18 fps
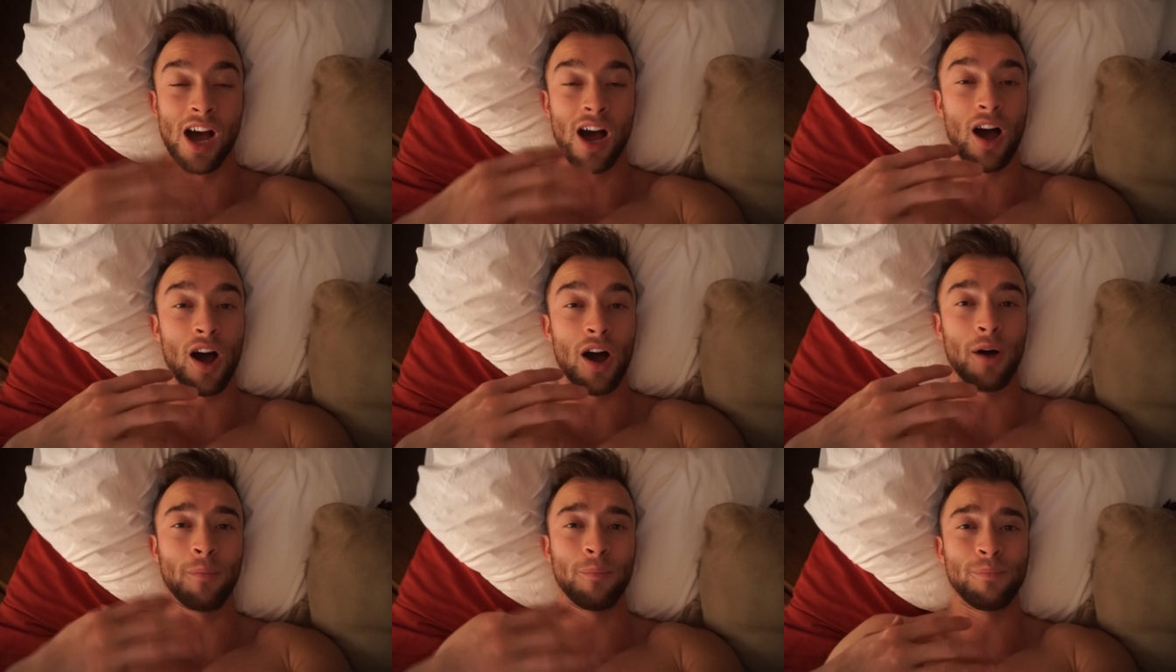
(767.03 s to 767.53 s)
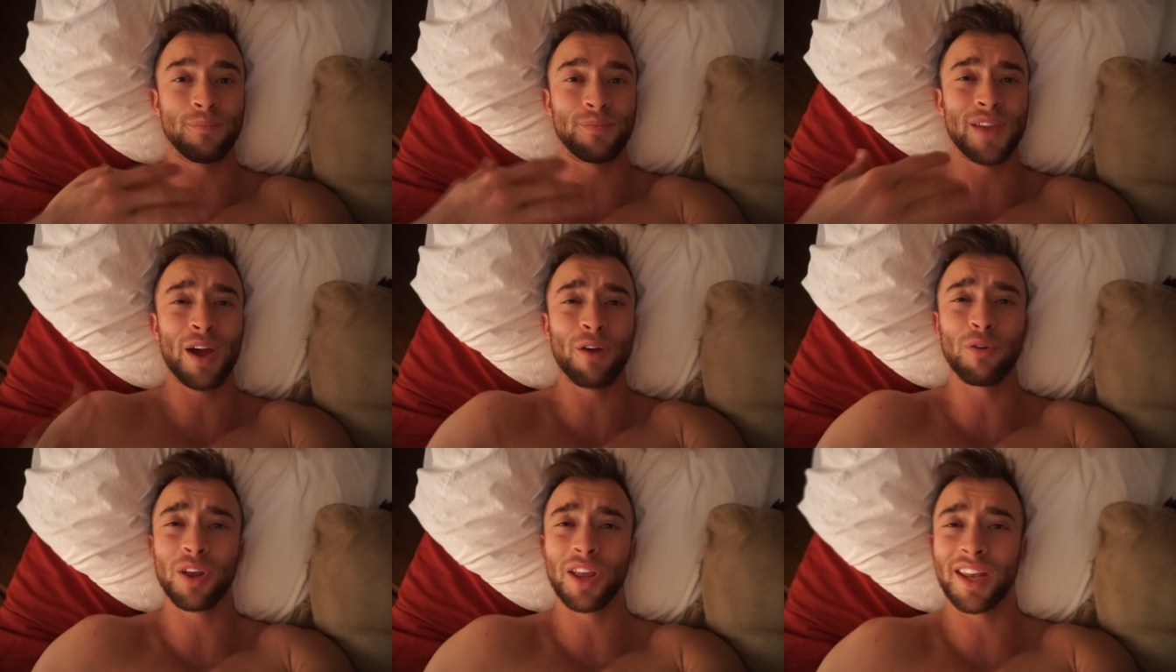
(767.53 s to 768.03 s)
Um,
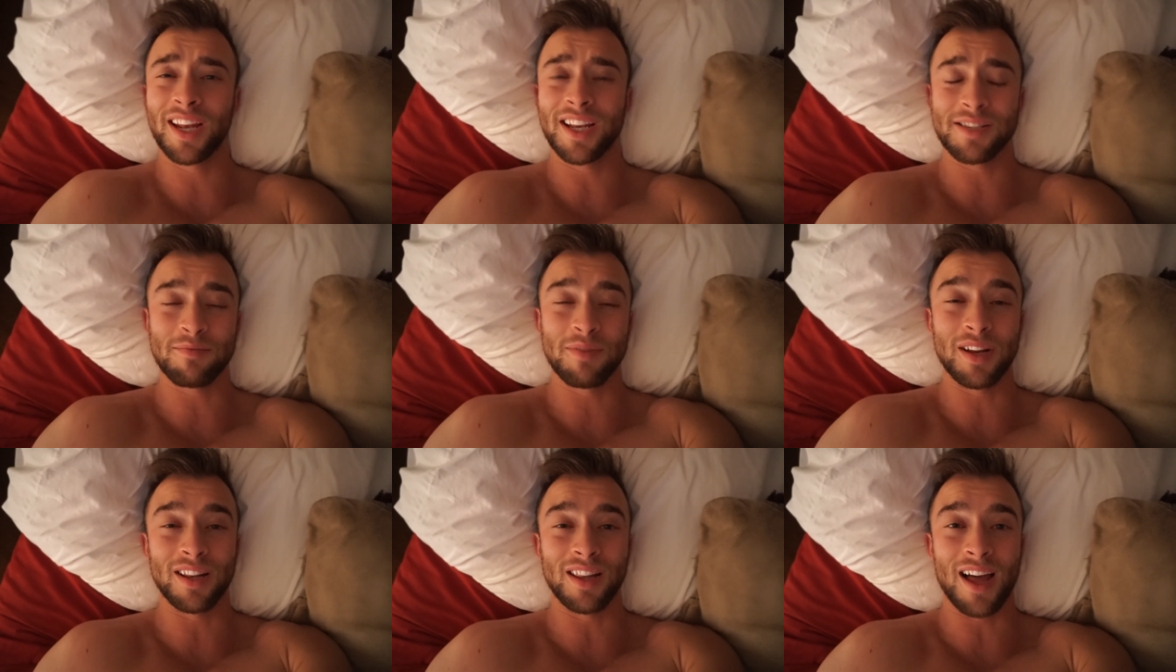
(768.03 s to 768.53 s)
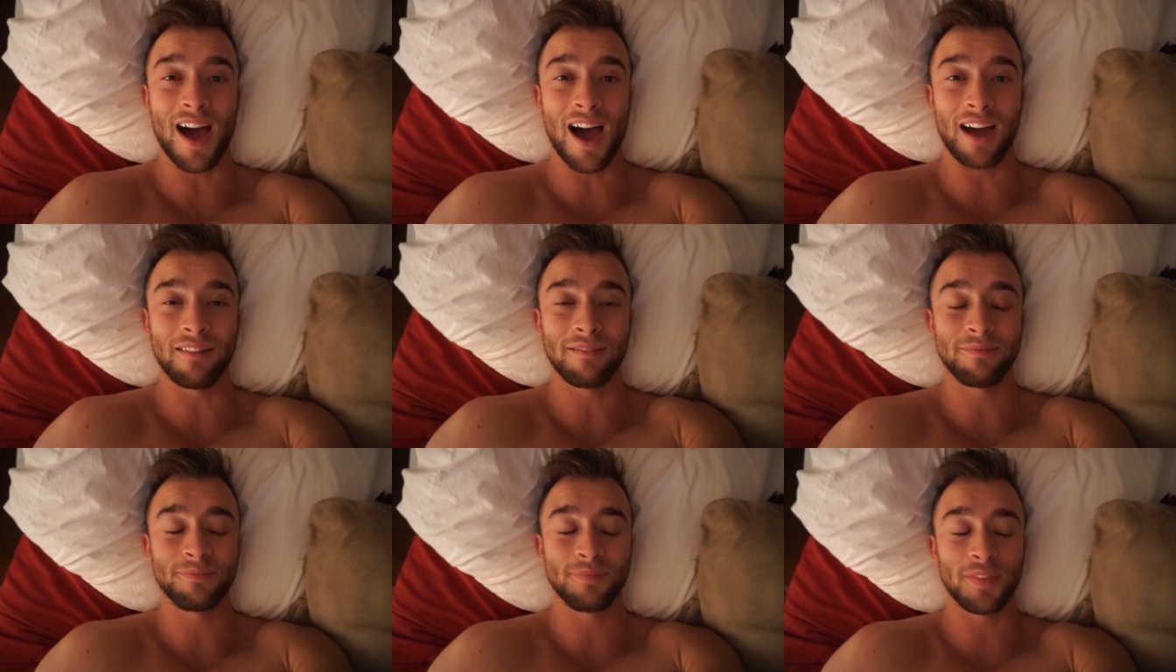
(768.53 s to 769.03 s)
that really does mean a lot.